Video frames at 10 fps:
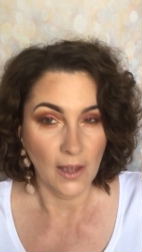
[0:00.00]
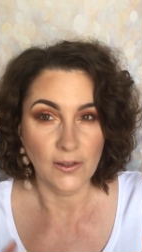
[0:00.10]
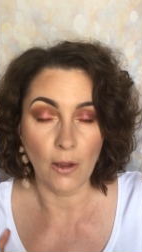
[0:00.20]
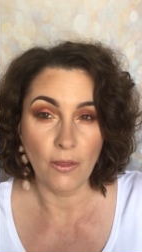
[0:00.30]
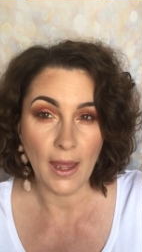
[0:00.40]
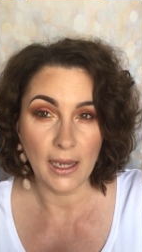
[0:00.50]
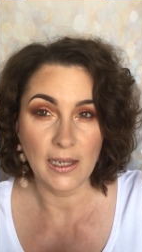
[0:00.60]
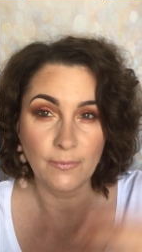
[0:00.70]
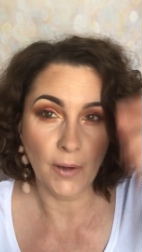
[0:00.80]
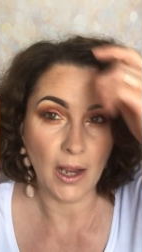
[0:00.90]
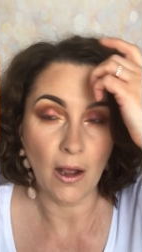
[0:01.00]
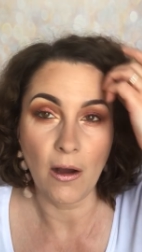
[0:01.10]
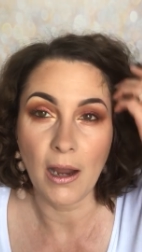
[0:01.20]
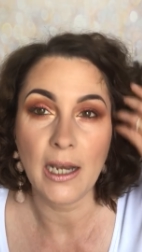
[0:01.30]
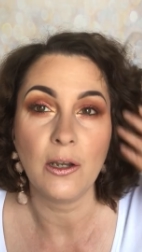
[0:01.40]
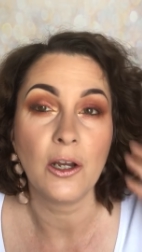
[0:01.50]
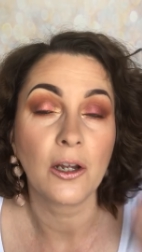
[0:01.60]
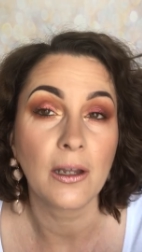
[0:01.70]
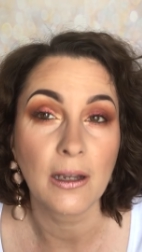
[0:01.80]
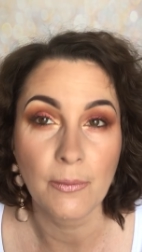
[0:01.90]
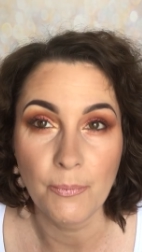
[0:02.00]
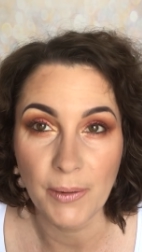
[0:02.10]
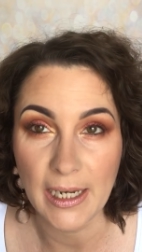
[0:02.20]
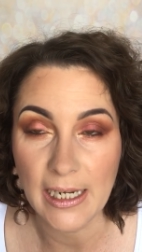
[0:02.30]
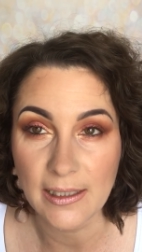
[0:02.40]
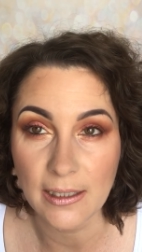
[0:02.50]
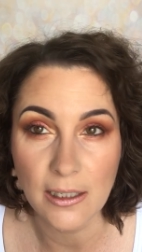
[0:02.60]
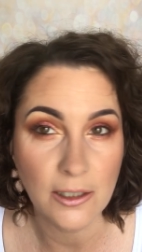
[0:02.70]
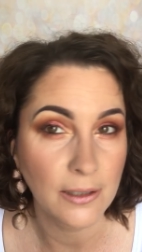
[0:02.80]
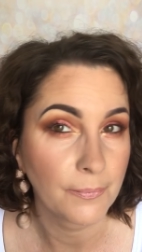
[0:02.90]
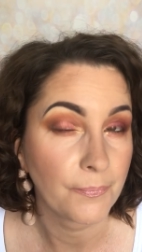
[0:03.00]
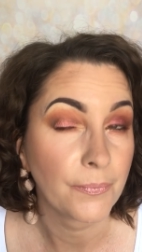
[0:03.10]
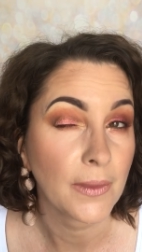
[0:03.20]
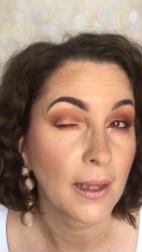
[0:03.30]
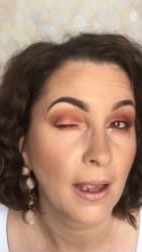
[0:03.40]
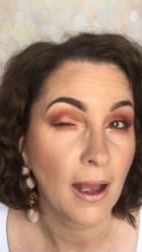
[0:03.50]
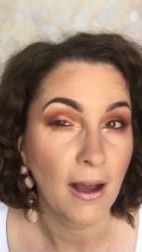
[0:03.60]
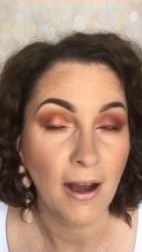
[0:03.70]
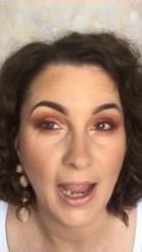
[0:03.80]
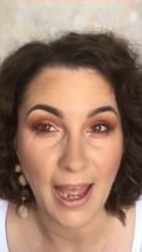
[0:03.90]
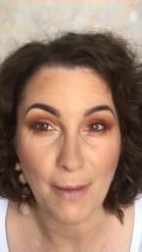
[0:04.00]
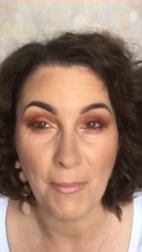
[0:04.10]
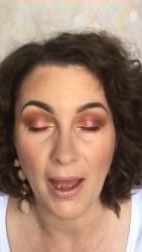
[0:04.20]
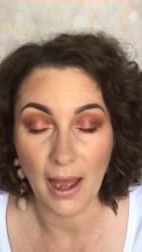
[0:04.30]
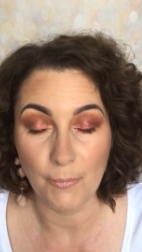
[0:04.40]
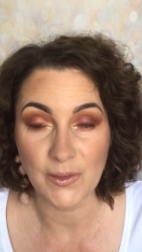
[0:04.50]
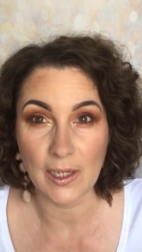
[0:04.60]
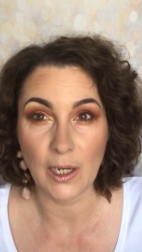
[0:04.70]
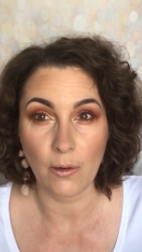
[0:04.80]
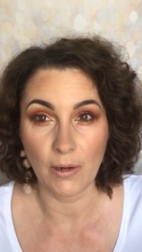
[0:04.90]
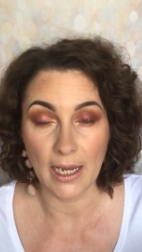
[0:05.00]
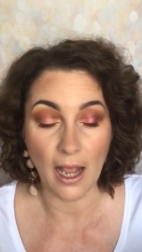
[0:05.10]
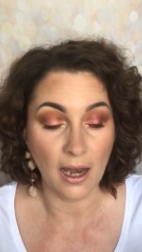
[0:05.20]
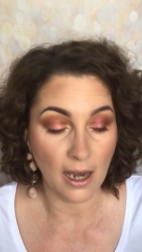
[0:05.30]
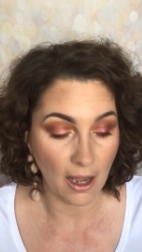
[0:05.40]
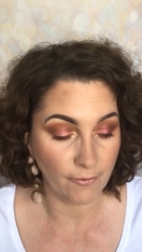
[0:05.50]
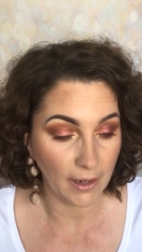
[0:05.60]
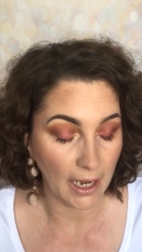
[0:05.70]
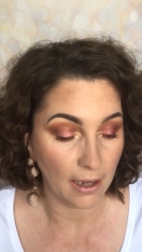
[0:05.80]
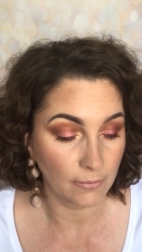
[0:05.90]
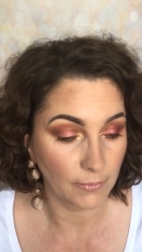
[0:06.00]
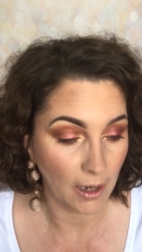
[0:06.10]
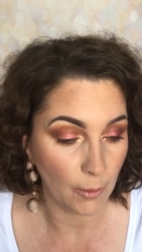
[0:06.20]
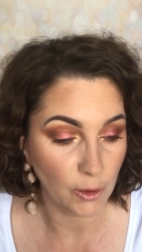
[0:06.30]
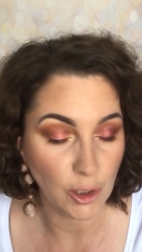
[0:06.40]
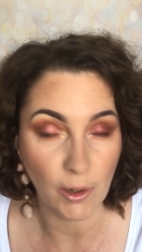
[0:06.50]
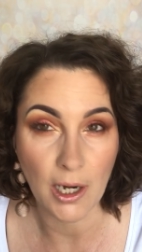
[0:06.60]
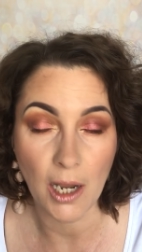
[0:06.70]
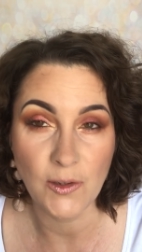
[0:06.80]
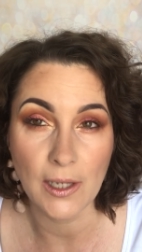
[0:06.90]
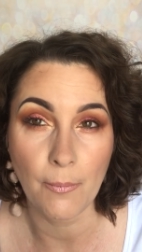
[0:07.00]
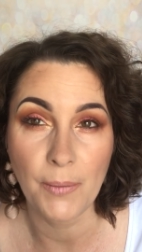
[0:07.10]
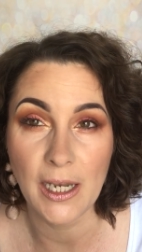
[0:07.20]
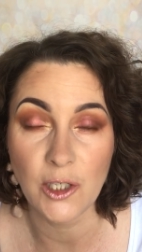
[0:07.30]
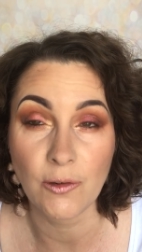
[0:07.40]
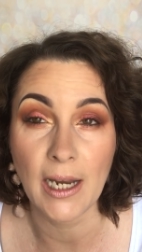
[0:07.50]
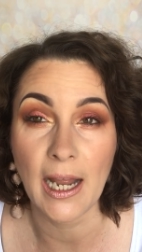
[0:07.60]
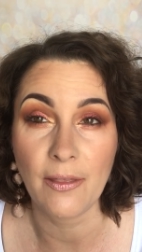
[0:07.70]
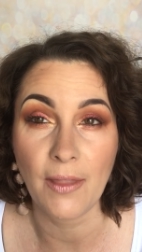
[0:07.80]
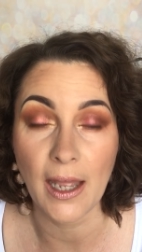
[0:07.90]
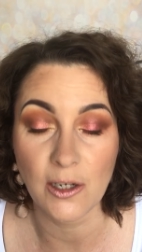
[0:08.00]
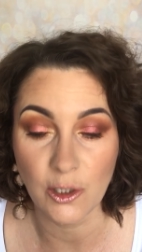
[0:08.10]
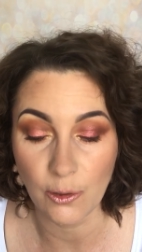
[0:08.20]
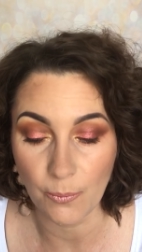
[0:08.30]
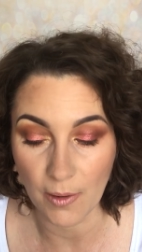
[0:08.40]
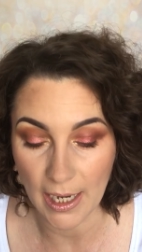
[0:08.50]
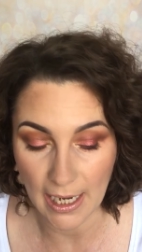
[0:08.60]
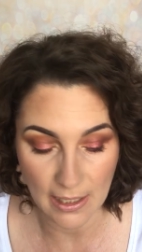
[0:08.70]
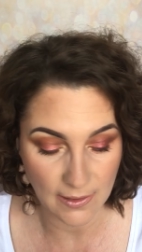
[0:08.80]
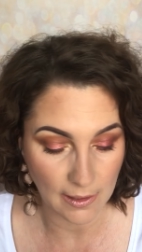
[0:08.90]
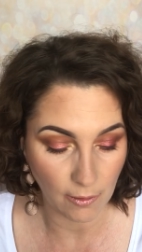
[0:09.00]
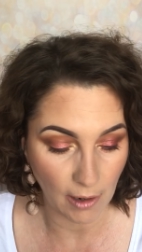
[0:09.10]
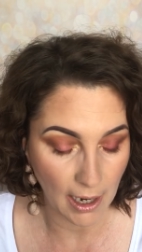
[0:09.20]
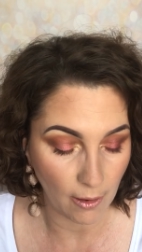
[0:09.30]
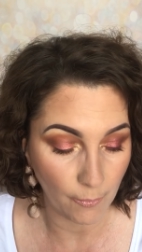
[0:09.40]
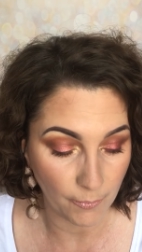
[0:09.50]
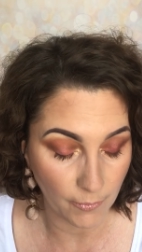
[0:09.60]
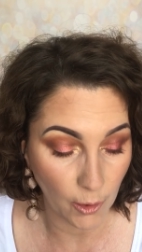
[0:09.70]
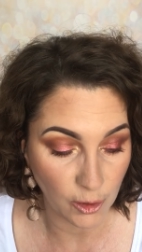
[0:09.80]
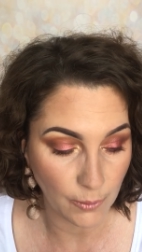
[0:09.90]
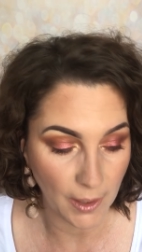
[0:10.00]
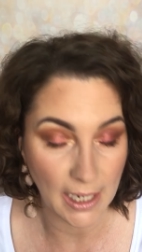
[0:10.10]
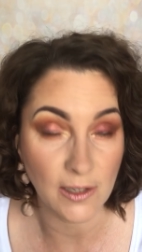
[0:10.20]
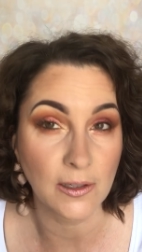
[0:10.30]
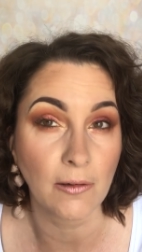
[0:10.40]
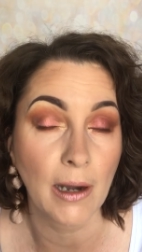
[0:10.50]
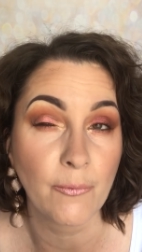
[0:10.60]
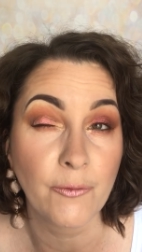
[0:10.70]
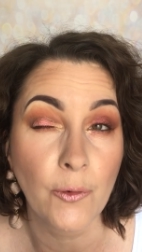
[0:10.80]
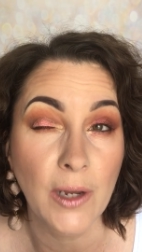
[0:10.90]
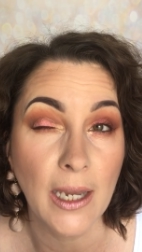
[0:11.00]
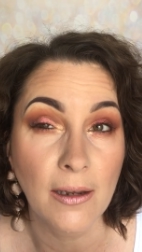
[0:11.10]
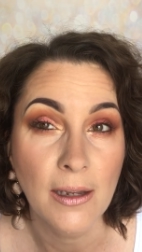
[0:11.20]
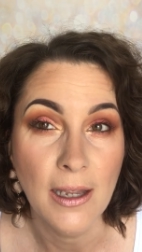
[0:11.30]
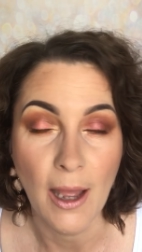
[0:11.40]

So that is my eye look completed. I am absolutely loving it. I will do a close-up picture and add that to my Instagram on, um, onto my Instagram for you